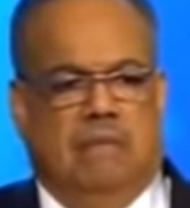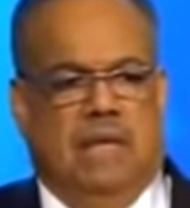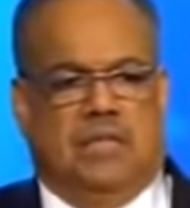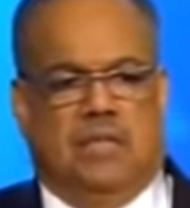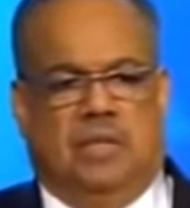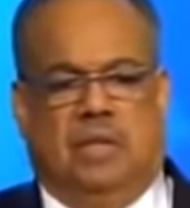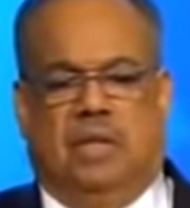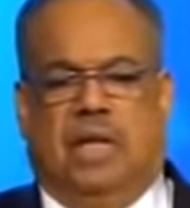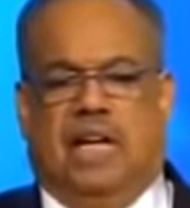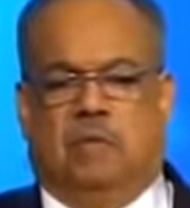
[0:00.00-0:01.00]
That's
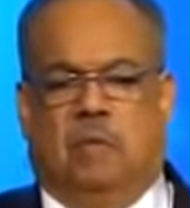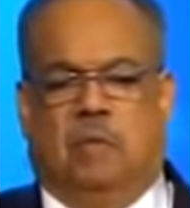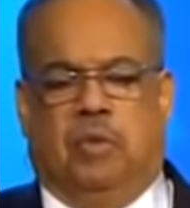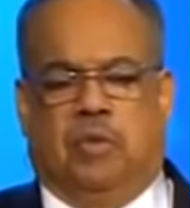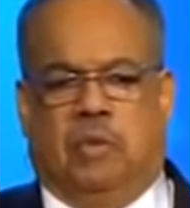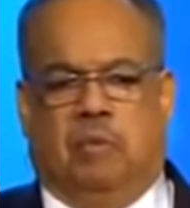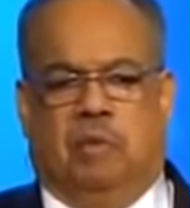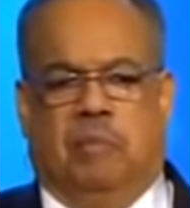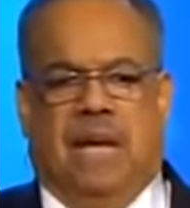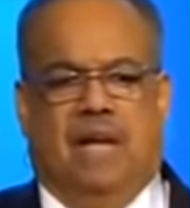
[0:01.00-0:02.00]
good gospel music,
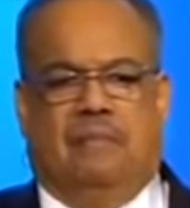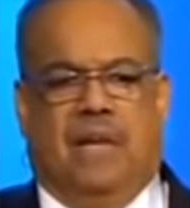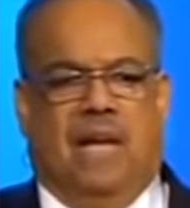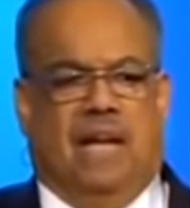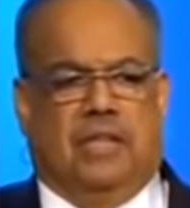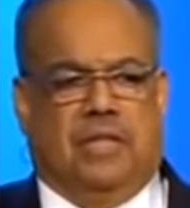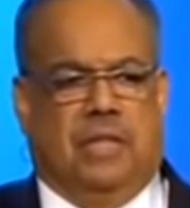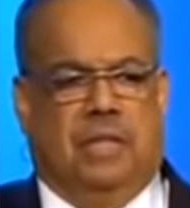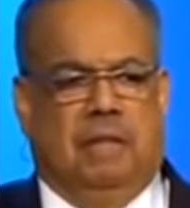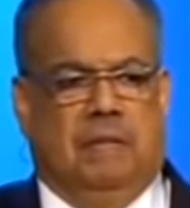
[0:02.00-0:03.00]
but bad theology.